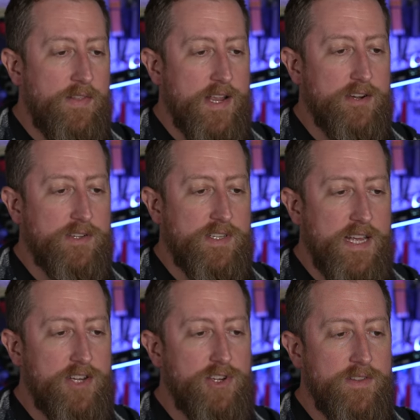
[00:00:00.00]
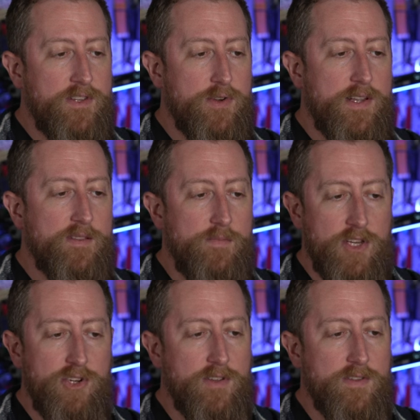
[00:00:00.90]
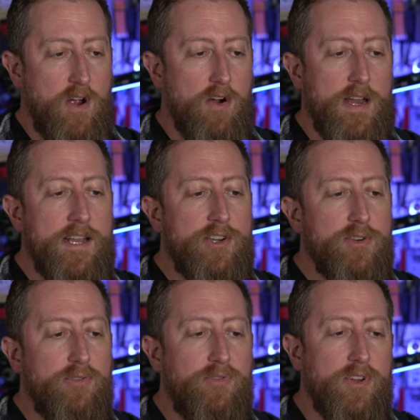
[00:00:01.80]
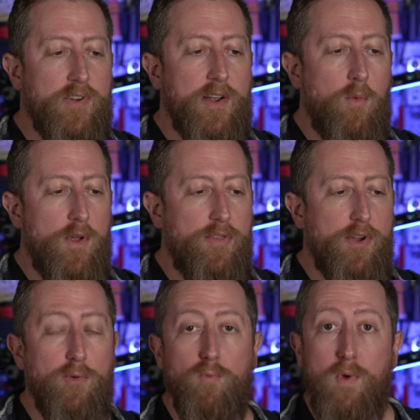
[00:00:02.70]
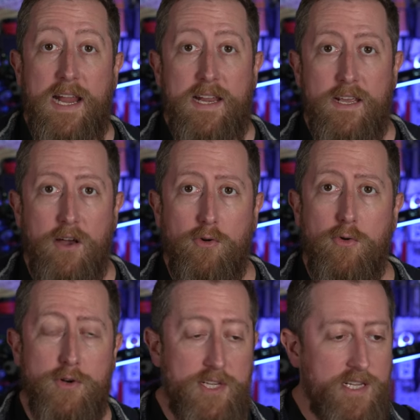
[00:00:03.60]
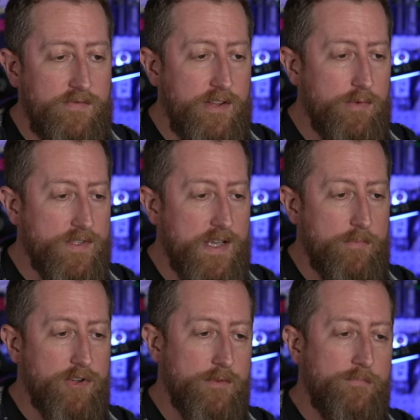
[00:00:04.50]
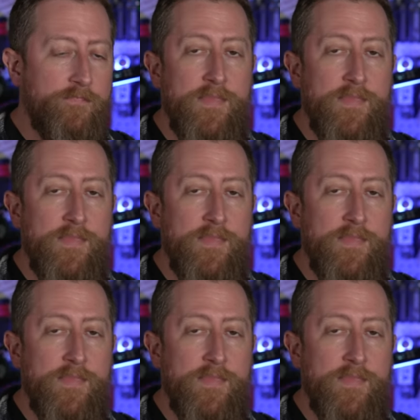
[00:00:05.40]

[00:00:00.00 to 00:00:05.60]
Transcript: that your station's transmissions are interfering with their radio or TV reception?